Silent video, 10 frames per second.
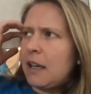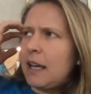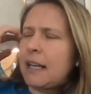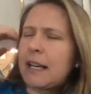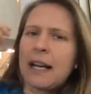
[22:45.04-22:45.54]

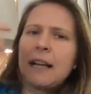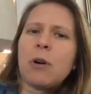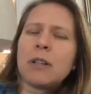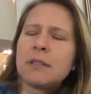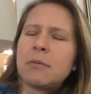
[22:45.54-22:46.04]
and kind of
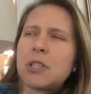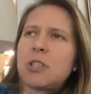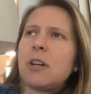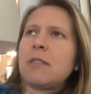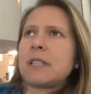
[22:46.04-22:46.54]
also what
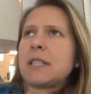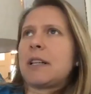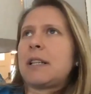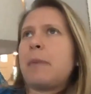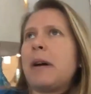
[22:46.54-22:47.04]
John was
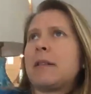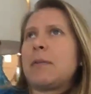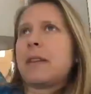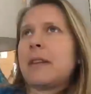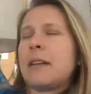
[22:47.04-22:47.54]
talking about
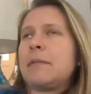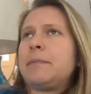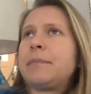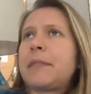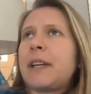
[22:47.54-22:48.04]
with the
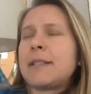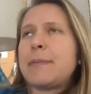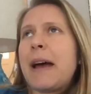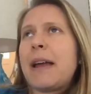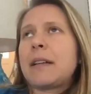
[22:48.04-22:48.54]

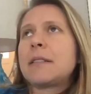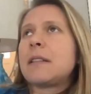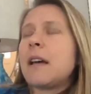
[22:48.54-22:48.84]
charismatics,